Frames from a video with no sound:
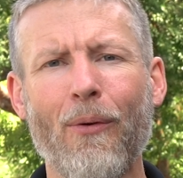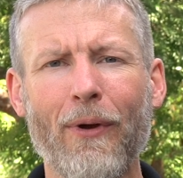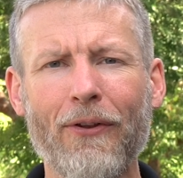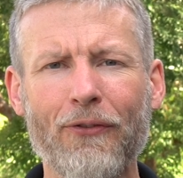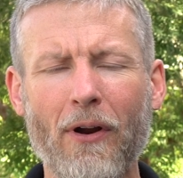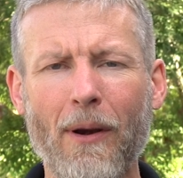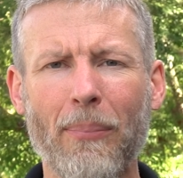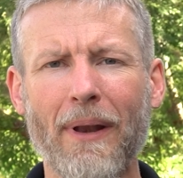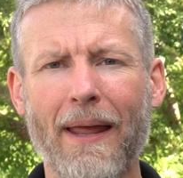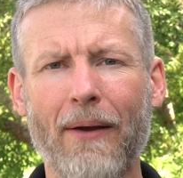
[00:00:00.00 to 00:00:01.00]
we
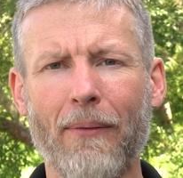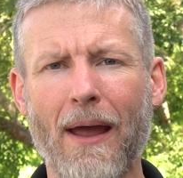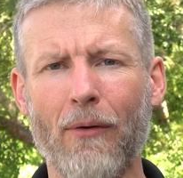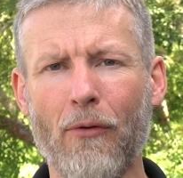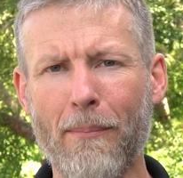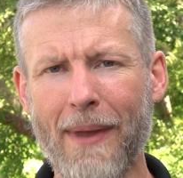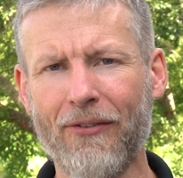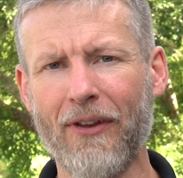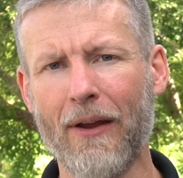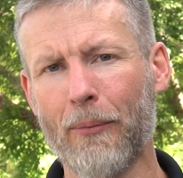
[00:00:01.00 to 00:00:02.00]
started playing around with
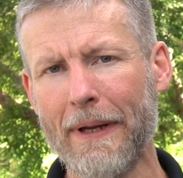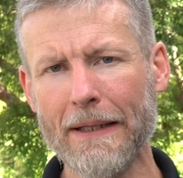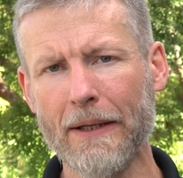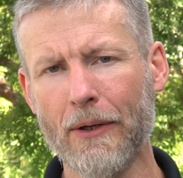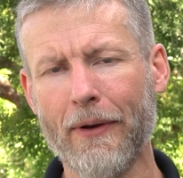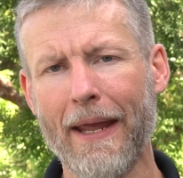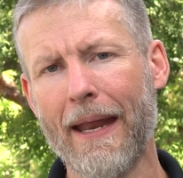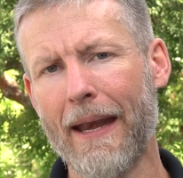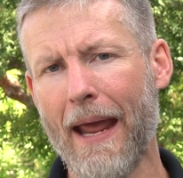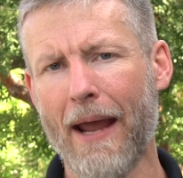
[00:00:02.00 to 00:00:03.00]
mixing Reload
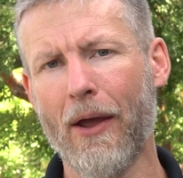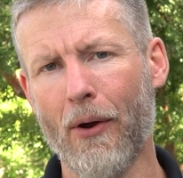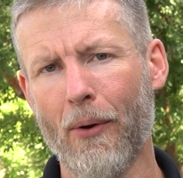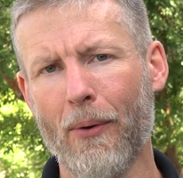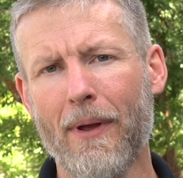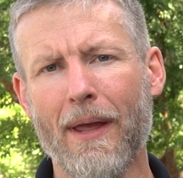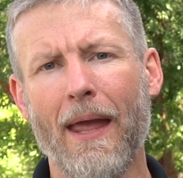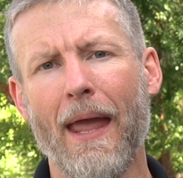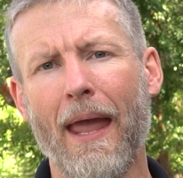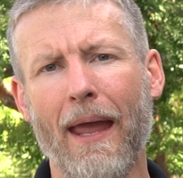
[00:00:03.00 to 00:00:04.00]
and Echo
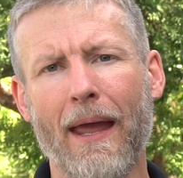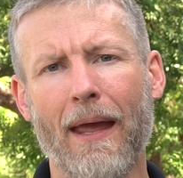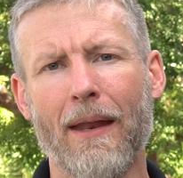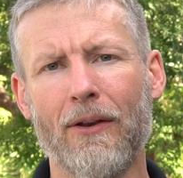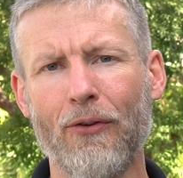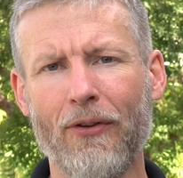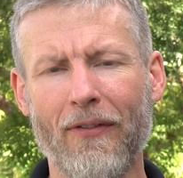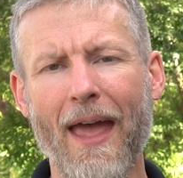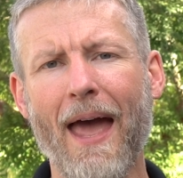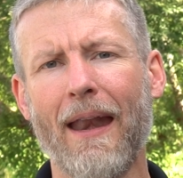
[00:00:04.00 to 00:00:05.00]
and using
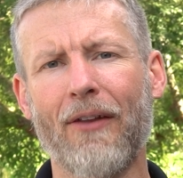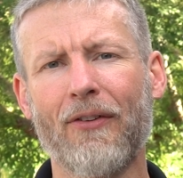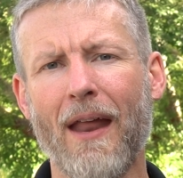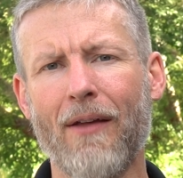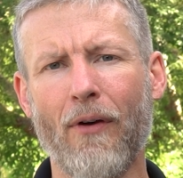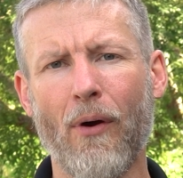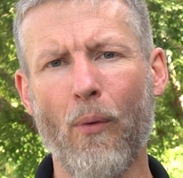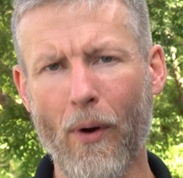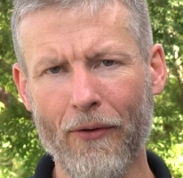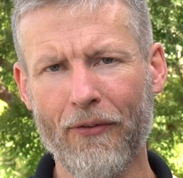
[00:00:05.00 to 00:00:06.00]
that as kind of a
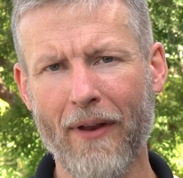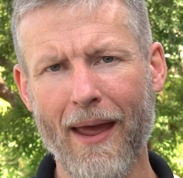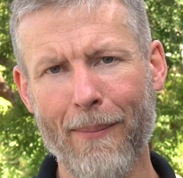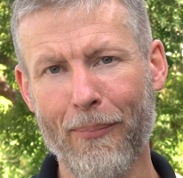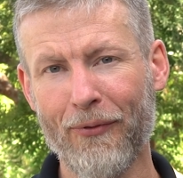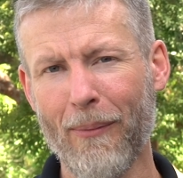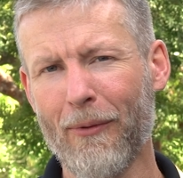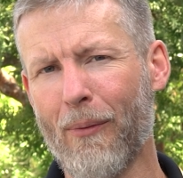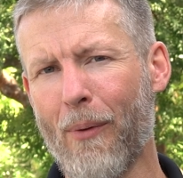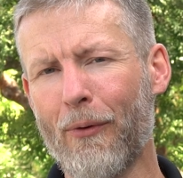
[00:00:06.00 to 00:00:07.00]
one-step,
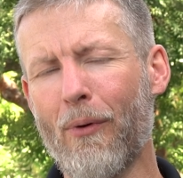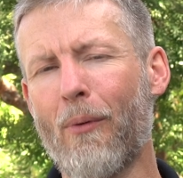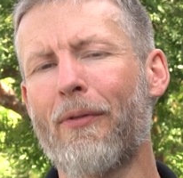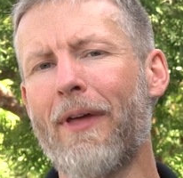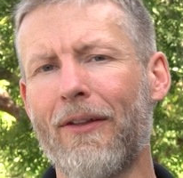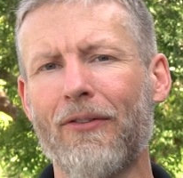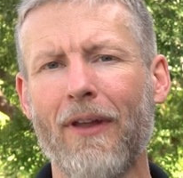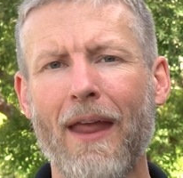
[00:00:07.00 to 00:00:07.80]
similar to what we're doing with this.